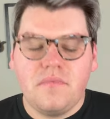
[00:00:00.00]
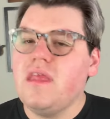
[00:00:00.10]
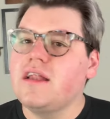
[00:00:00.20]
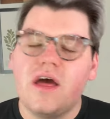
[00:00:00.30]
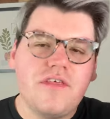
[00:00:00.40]

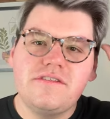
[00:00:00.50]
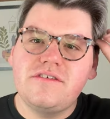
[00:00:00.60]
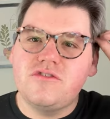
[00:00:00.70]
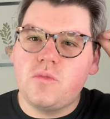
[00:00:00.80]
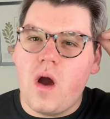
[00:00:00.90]
now this
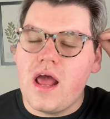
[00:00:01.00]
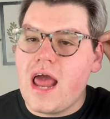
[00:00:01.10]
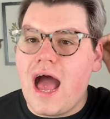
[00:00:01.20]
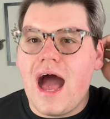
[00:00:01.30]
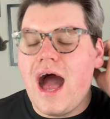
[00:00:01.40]
is
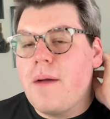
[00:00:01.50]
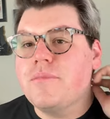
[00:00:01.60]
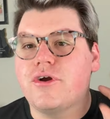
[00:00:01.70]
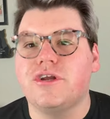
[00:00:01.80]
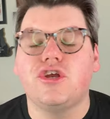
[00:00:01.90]
one,
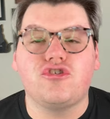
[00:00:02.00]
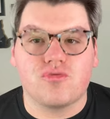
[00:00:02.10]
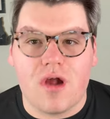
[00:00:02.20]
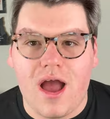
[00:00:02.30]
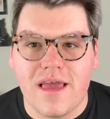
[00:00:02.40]
I'm gonna
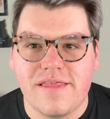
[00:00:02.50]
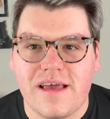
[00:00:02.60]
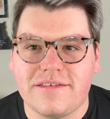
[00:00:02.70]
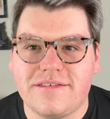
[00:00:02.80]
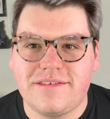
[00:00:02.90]
try
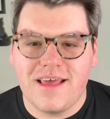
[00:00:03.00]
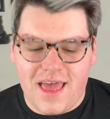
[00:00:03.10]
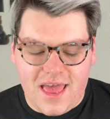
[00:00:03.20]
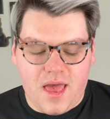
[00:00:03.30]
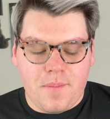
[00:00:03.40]
this
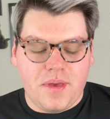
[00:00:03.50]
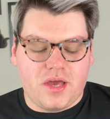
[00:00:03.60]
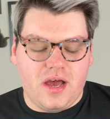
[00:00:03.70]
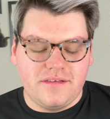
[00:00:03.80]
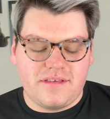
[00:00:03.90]

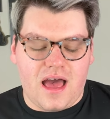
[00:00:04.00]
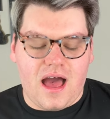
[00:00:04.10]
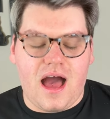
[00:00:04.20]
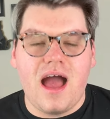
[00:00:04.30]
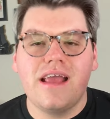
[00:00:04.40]
because
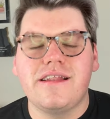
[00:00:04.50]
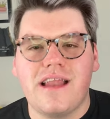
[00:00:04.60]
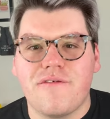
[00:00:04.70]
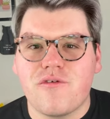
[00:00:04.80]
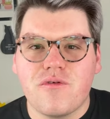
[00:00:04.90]
I
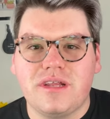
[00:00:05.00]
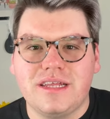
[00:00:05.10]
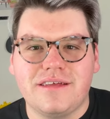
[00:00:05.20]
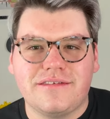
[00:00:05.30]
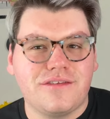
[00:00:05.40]
never really
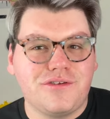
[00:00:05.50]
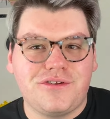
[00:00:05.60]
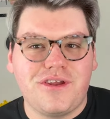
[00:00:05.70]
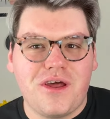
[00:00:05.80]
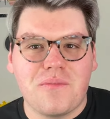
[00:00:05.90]
listened
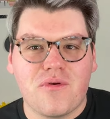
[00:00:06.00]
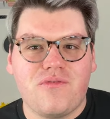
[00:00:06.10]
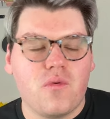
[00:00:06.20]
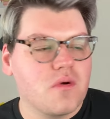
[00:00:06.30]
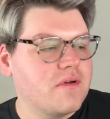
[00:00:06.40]
to number
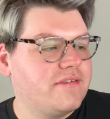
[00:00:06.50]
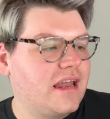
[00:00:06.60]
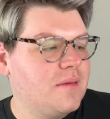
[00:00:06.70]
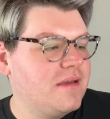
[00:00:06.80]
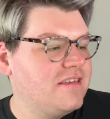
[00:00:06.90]
four with
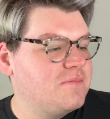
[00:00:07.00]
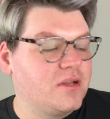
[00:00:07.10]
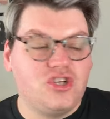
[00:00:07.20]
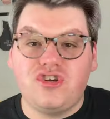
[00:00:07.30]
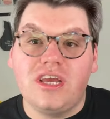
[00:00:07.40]
Teddy Bees,
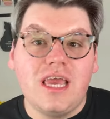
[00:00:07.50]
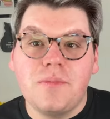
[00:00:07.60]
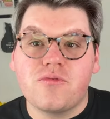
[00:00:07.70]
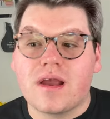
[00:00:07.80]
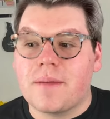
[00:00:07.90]
but she
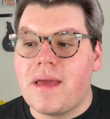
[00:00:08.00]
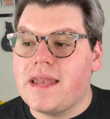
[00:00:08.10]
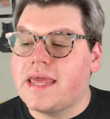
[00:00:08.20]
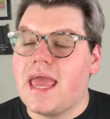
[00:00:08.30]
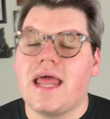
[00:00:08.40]
keeps
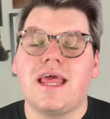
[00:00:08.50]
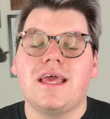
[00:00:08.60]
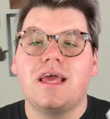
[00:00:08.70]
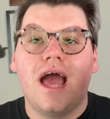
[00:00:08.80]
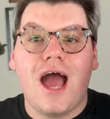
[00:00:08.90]
recommending it.
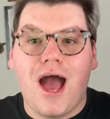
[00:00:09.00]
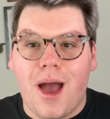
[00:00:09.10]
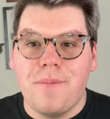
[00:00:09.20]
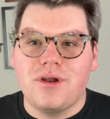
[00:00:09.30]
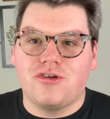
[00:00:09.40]

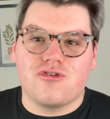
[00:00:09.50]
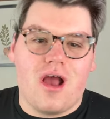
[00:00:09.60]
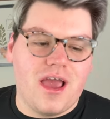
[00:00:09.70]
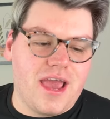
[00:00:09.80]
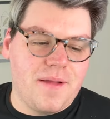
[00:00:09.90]
I'm going to
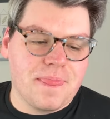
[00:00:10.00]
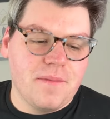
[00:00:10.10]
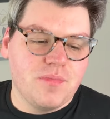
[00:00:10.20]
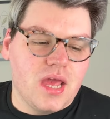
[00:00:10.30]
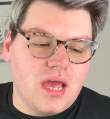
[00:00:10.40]
try it.
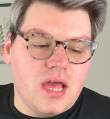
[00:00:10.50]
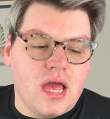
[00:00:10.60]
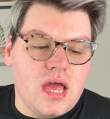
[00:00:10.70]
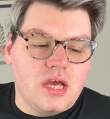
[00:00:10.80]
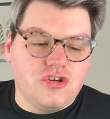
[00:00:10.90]

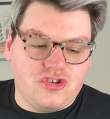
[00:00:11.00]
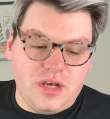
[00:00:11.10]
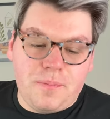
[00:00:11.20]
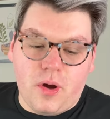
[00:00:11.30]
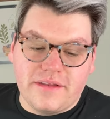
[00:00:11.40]

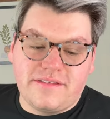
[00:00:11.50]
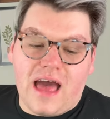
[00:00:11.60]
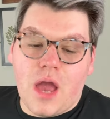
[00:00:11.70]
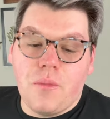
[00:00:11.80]
She puts, I